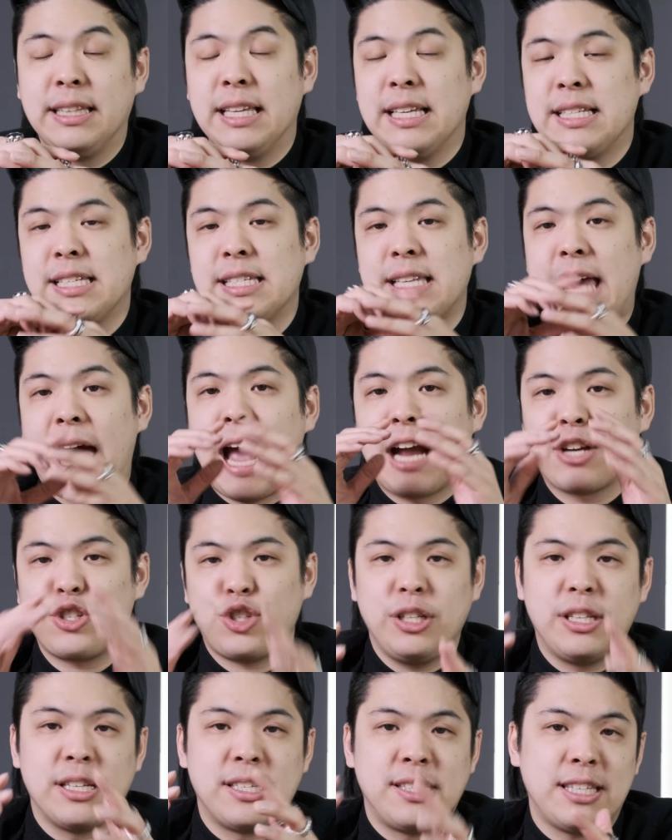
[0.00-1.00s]
This is
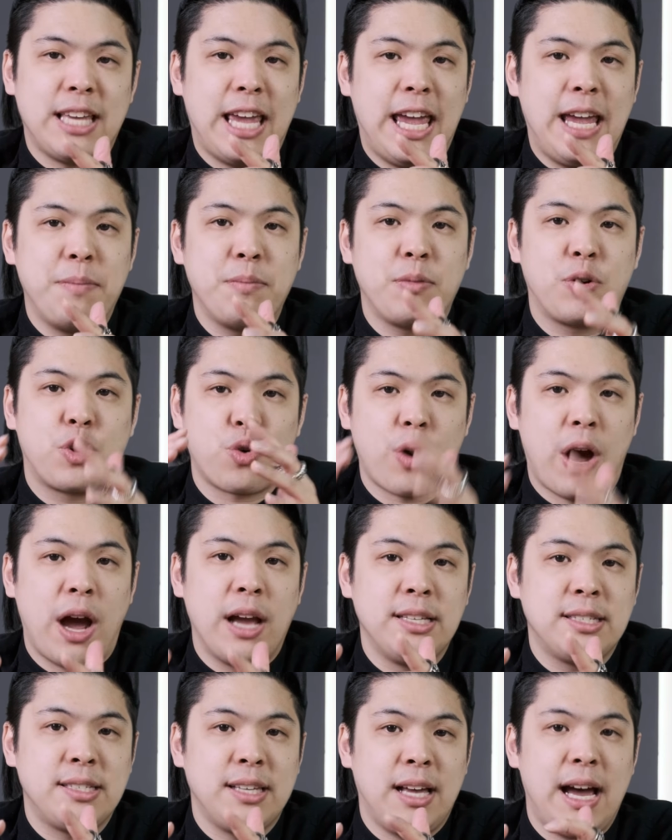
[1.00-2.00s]
actually the same
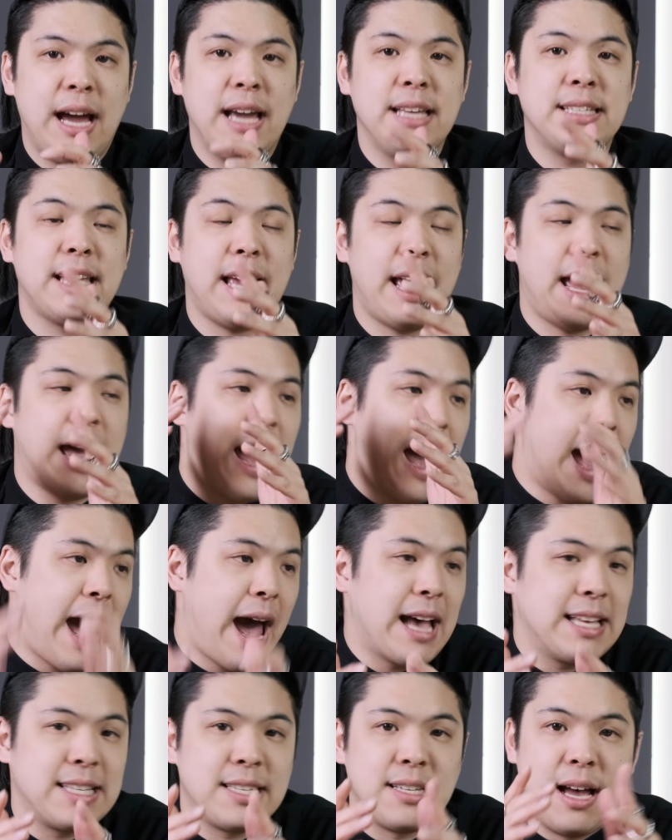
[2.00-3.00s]
grind size
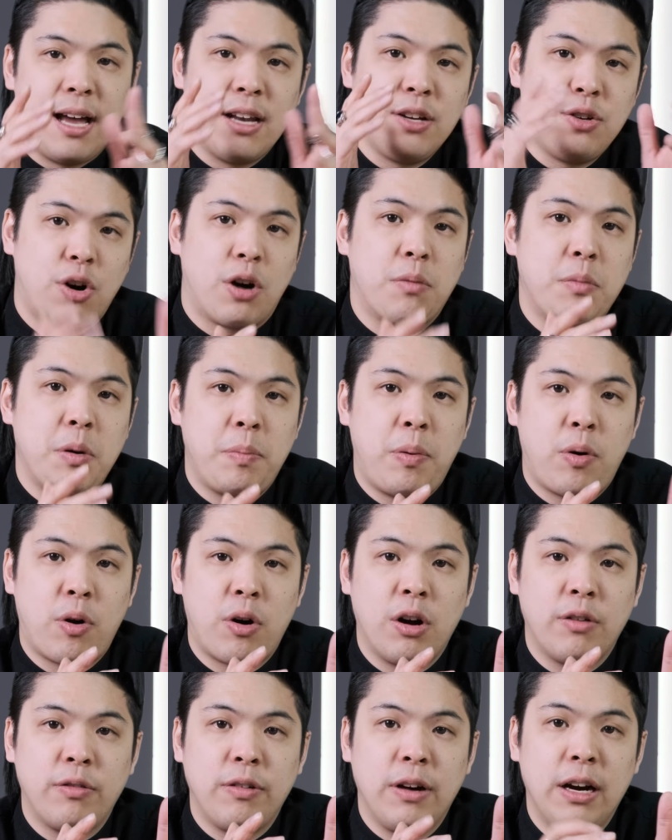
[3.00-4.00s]
as a normal
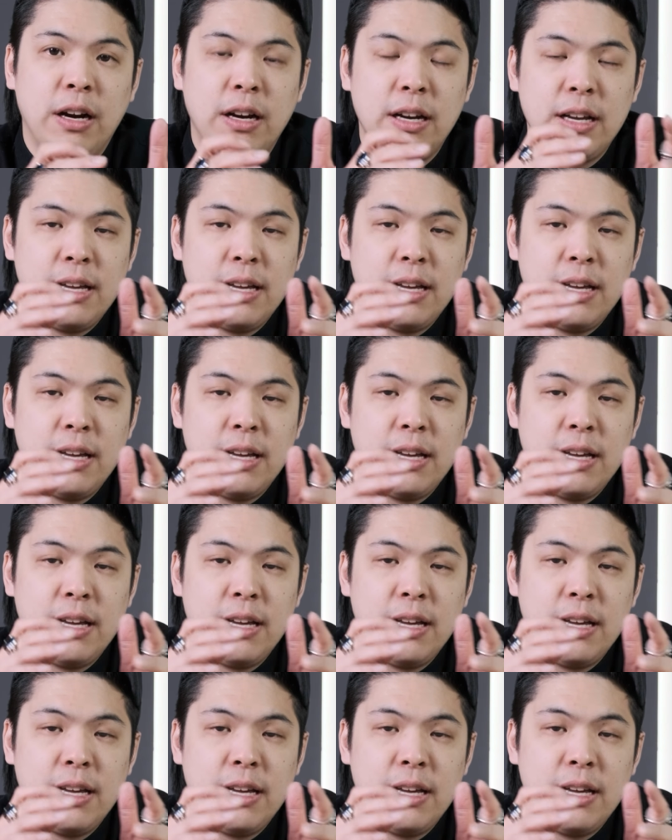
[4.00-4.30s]
pour over